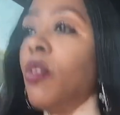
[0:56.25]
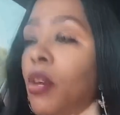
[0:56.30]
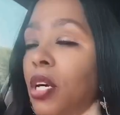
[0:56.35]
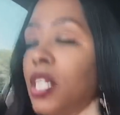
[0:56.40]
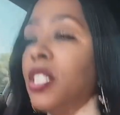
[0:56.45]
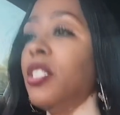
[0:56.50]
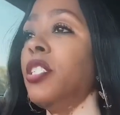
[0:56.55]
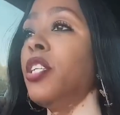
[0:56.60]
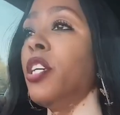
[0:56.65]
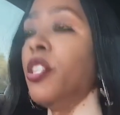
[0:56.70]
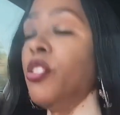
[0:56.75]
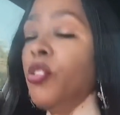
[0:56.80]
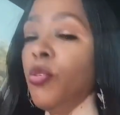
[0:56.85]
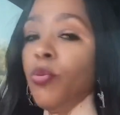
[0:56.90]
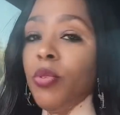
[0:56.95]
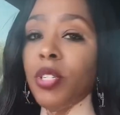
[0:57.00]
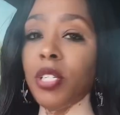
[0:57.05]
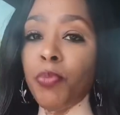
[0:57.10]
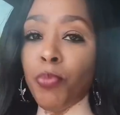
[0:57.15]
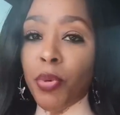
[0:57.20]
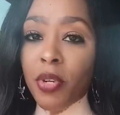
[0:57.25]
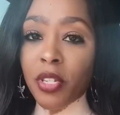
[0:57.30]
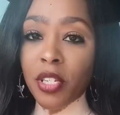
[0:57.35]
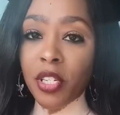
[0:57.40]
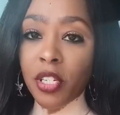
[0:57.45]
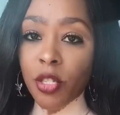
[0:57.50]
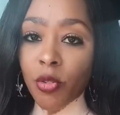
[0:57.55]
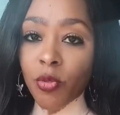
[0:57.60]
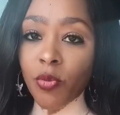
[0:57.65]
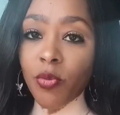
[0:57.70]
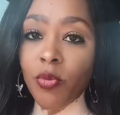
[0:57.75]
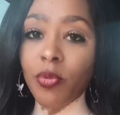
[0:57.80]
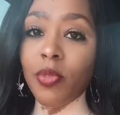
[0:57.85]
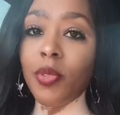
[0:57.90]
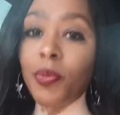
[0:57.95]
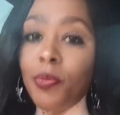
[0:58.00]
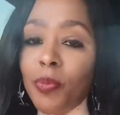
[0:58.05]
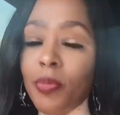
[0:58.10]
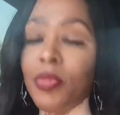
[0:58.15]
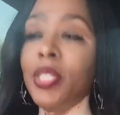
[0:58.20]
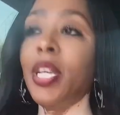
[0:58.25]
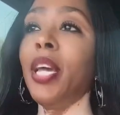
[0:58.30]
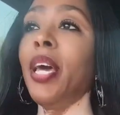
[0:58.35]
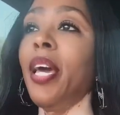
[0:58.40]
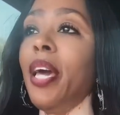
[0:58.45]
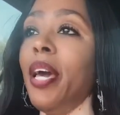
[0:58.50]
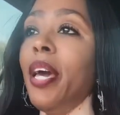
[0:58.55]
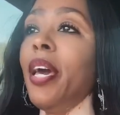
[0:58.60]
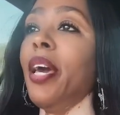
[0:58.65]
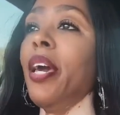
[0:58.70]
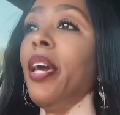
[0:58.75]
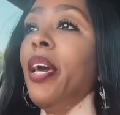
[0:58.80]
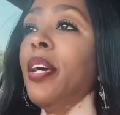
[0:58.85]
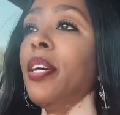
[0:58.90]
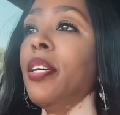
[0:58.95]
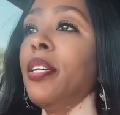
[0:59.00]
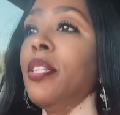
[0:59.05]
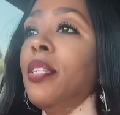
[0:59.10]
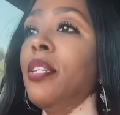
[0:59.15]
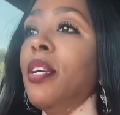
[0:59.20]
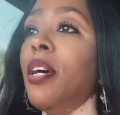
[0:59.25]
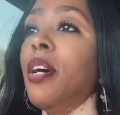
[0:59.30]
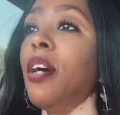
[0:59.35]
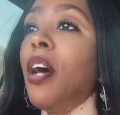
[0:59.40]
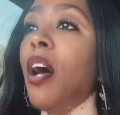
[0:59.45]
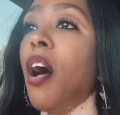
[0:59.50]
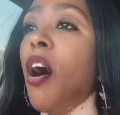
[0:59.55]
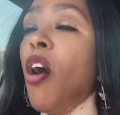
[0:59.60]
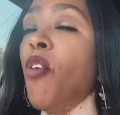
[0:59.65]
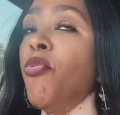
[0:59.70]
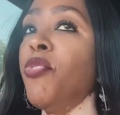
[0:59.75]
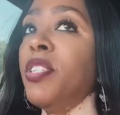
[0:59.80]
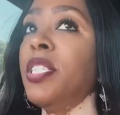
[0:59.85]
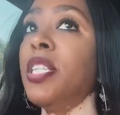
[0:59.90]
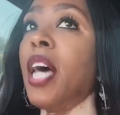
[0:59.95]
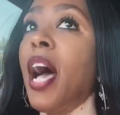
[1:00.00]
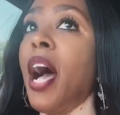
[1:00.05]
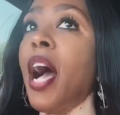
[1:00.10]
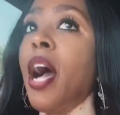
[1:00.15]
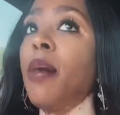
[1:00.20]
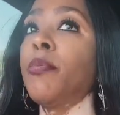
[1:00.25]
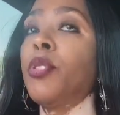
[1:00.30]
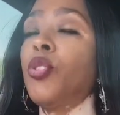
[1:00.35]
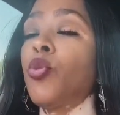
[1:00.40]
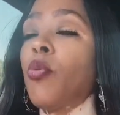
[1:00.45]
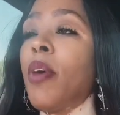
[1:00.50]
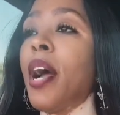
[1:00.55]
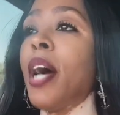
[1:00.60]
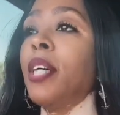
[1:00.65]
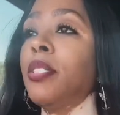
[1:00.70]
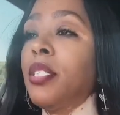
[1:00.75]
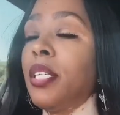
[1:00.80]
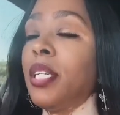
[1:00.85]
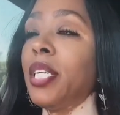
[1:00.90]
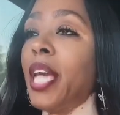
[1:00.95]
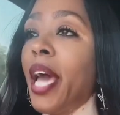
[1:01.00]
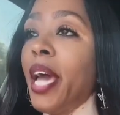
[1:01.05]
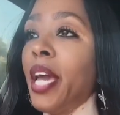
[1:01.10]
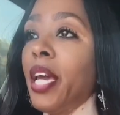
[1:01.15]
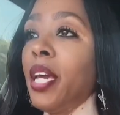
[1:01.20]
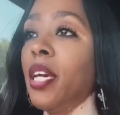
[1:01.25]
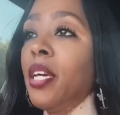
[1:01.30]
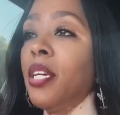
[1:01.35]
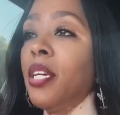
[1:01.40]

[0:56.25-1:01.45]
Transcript: continuous pursuit. And oftentimes throughout the day,